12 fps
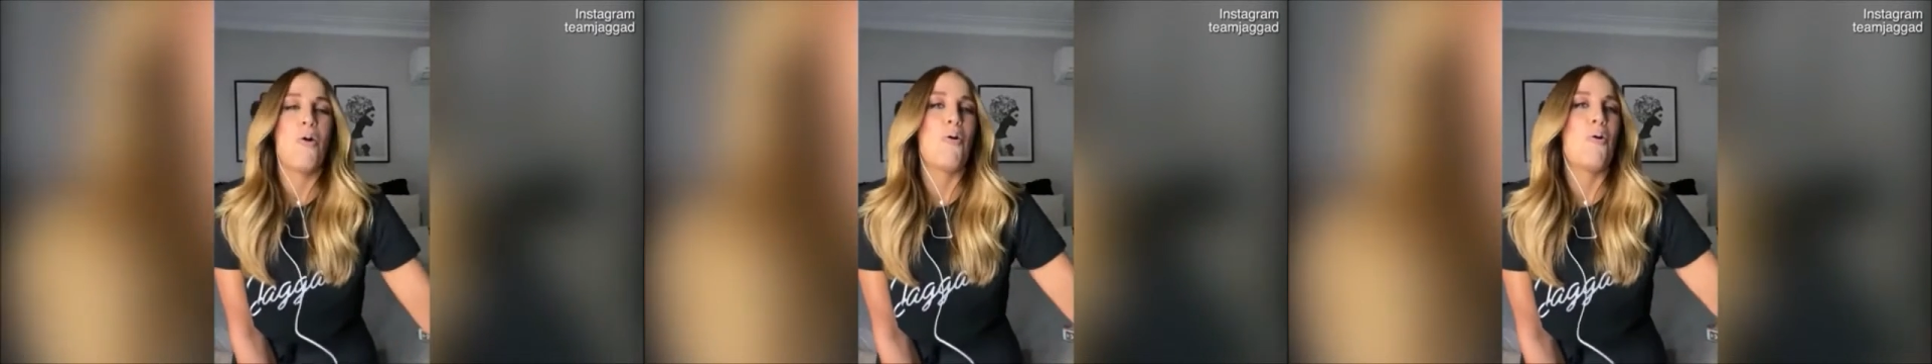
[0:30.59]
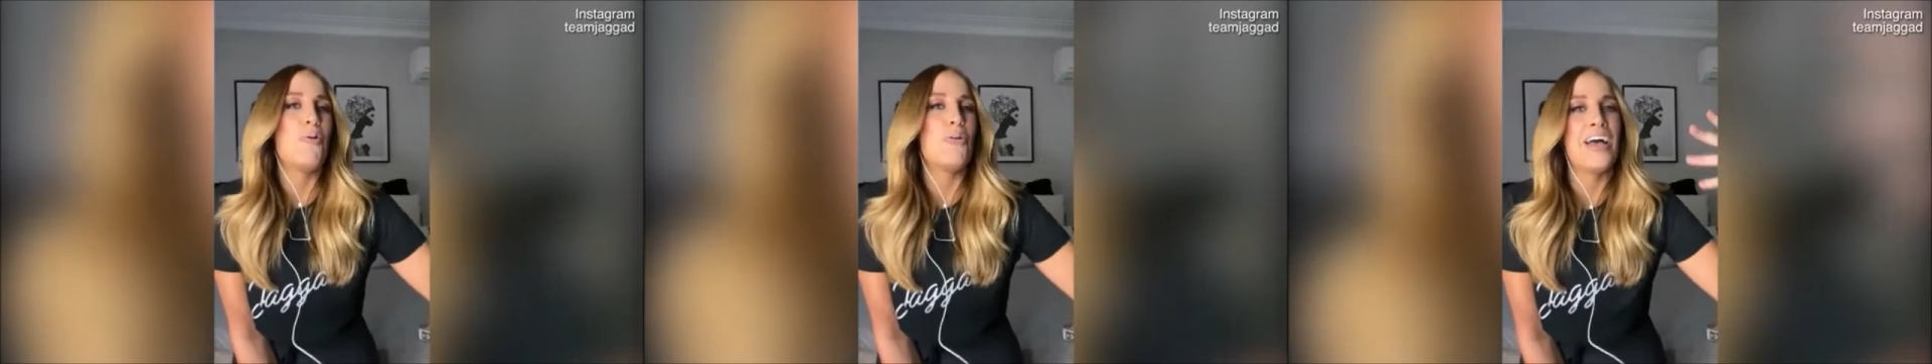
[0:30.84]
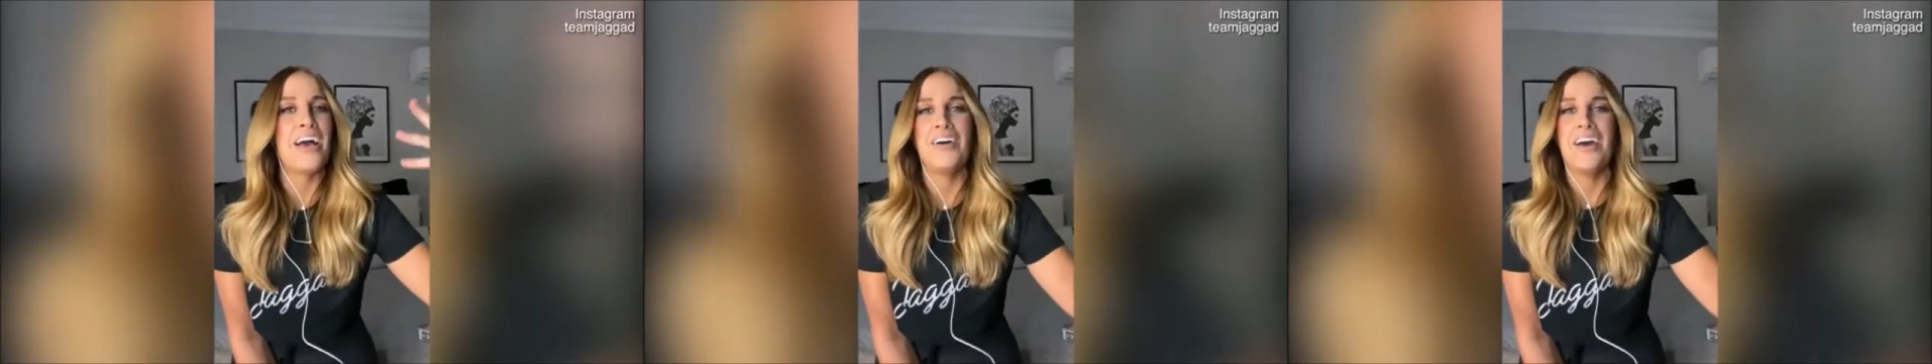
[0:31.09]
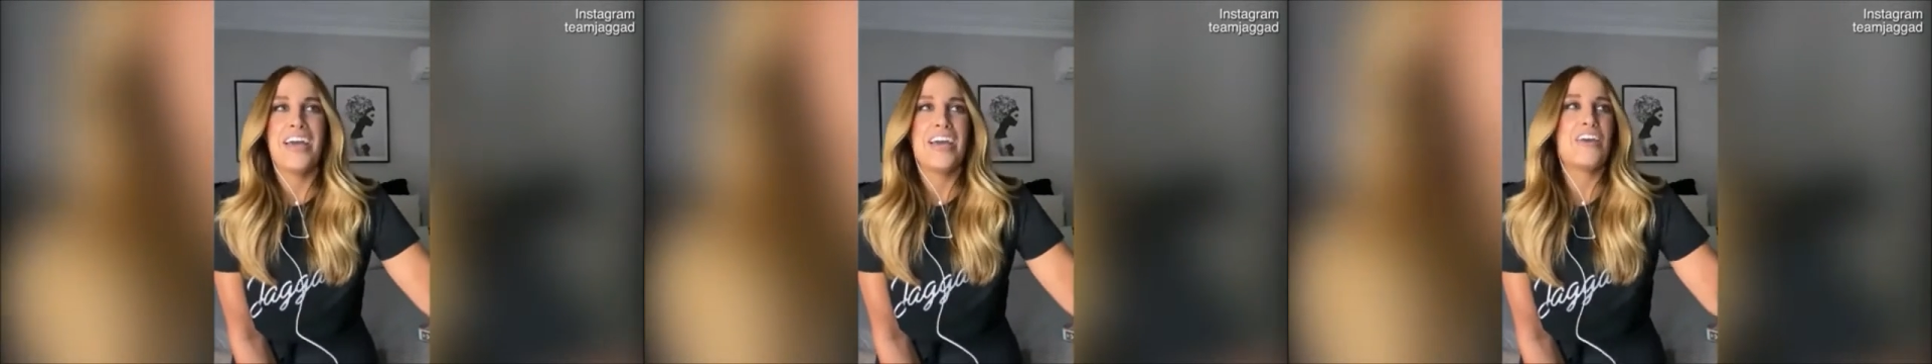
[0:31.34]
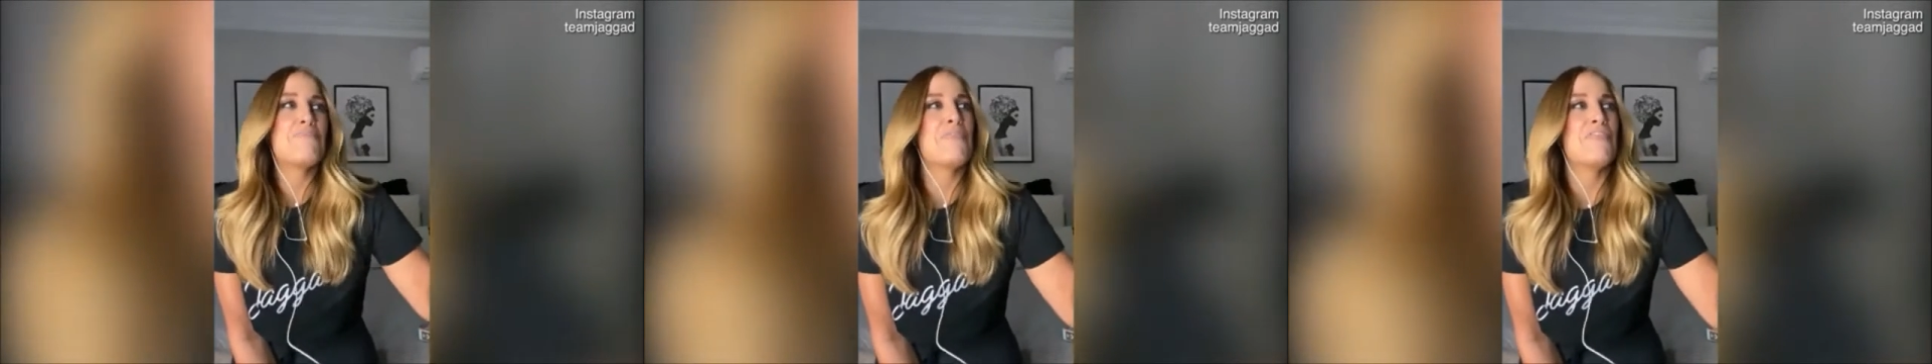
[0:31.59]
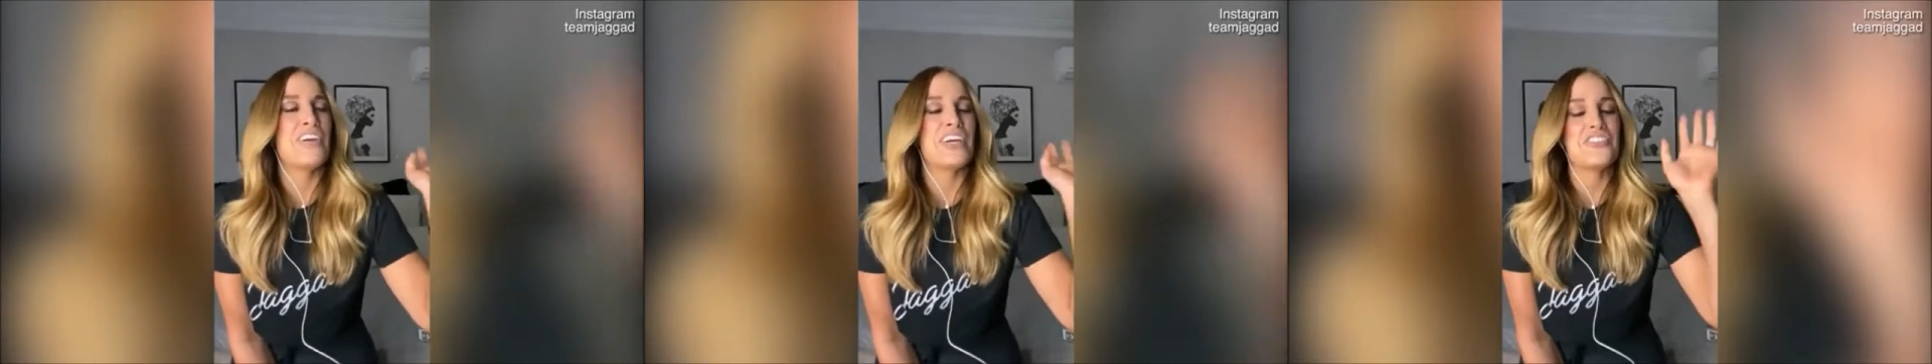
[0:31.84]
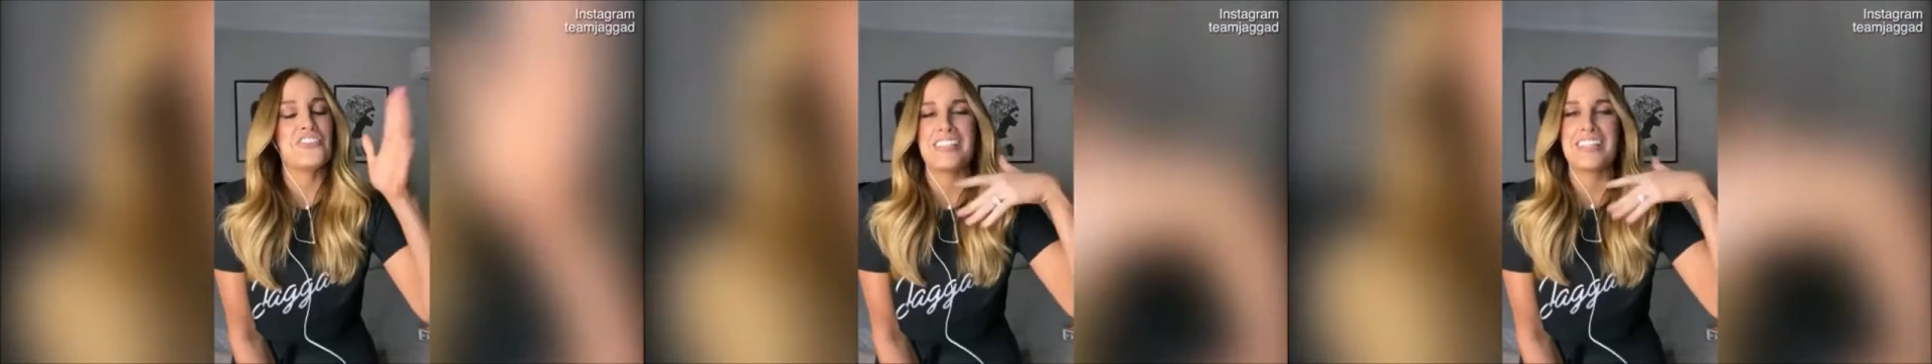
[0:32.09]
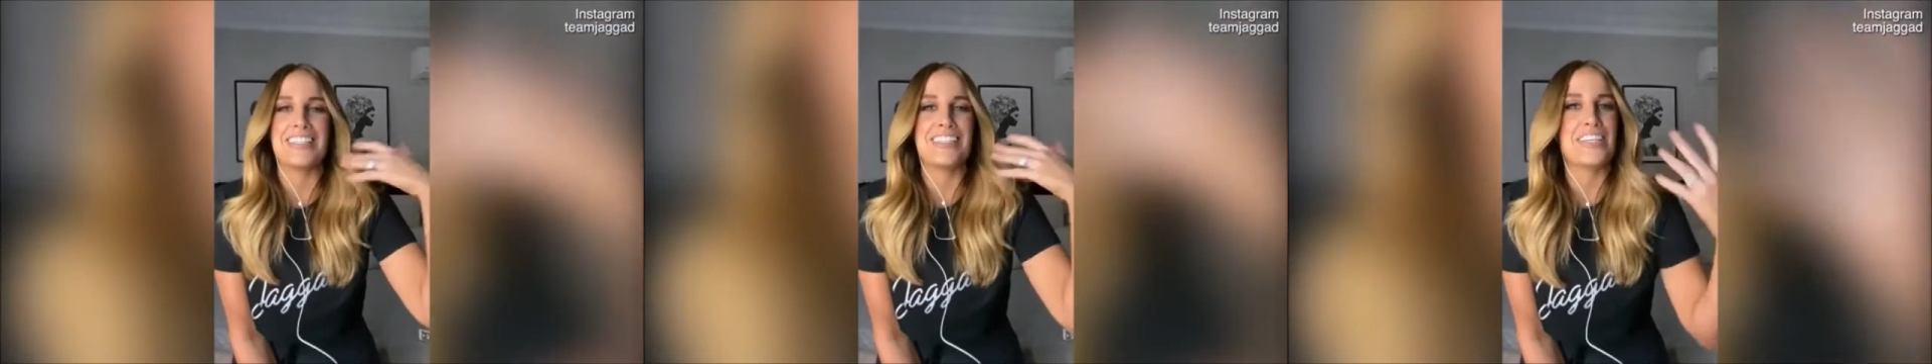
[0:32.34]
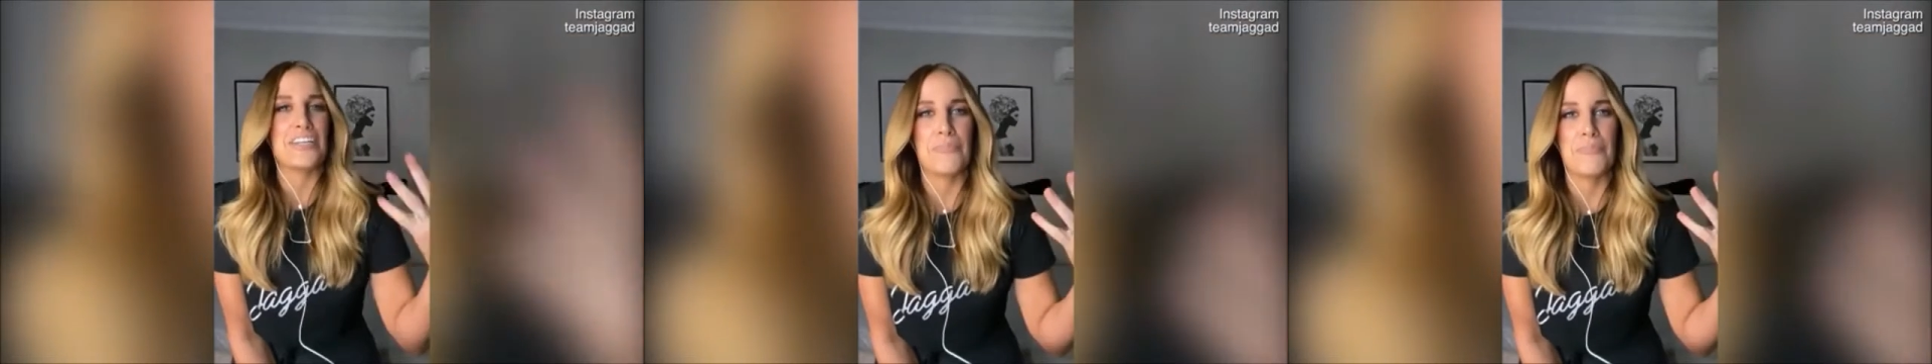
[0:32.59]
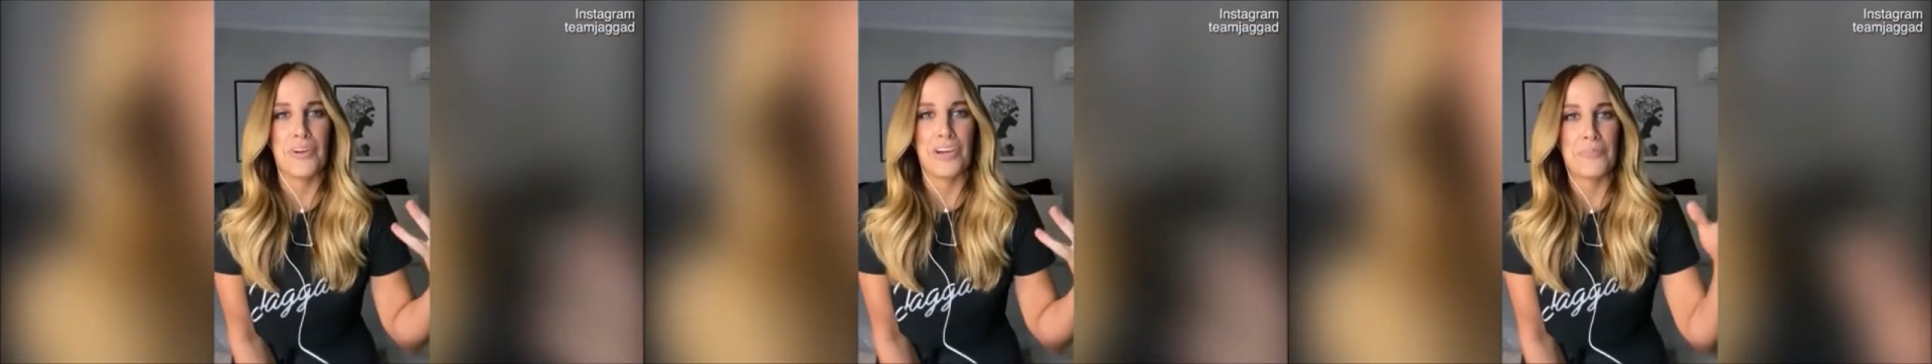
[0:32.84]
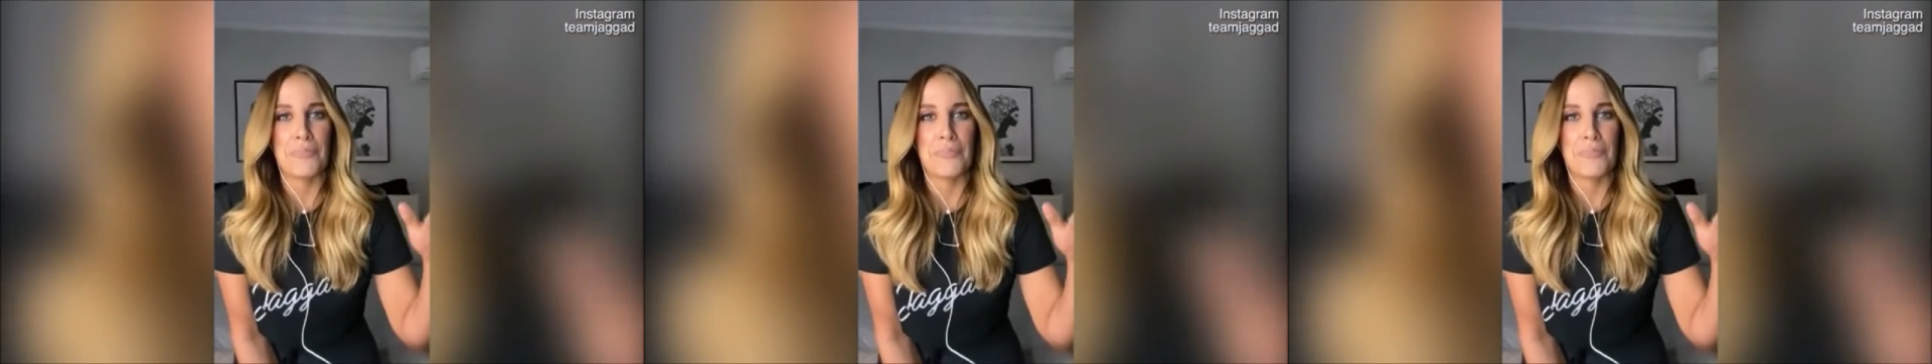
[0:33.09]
all our imperfections, our skin's going to breathe.